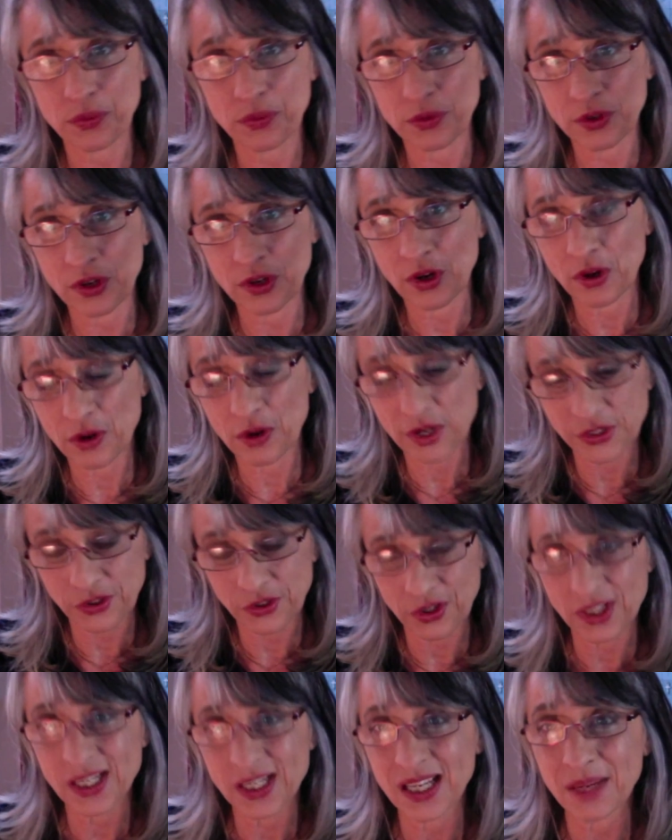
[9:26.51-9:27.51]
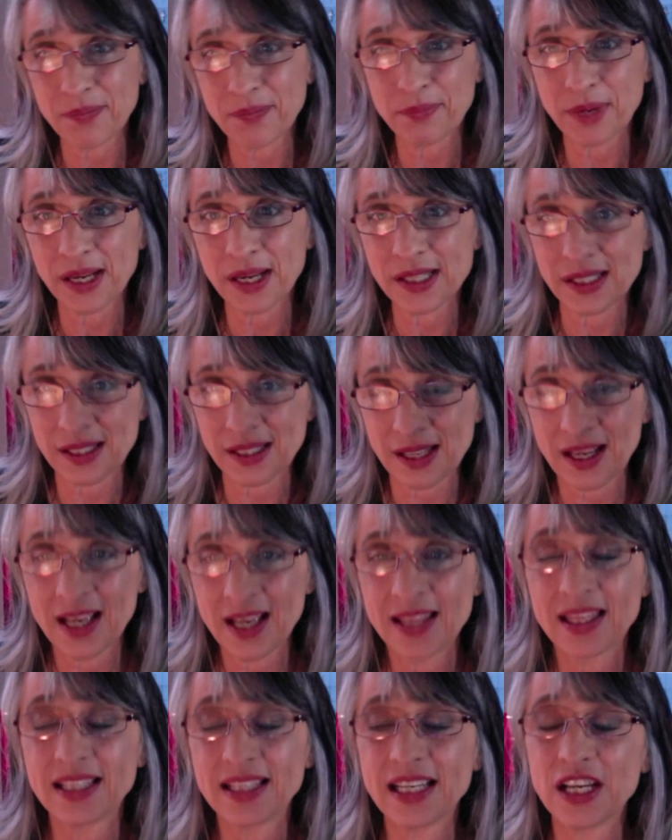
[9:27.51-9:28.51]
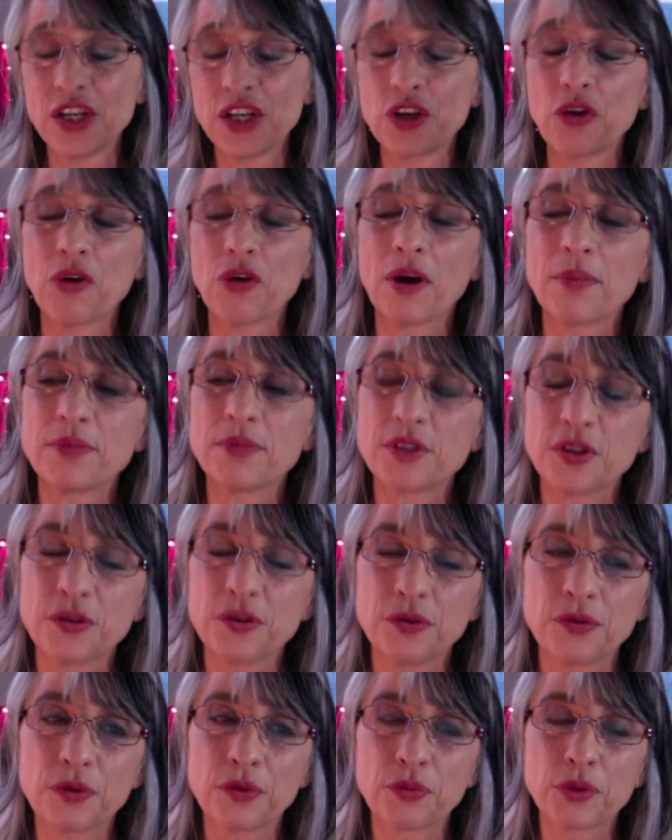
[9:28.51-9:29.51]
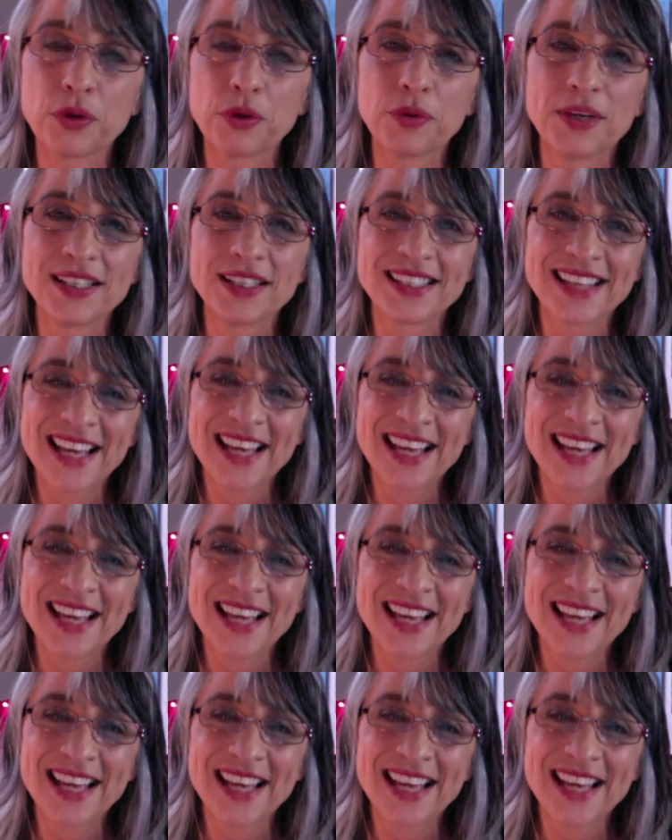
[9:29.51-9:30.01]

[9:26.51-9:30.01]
because you're going to take a bus the day you go up to the ruins.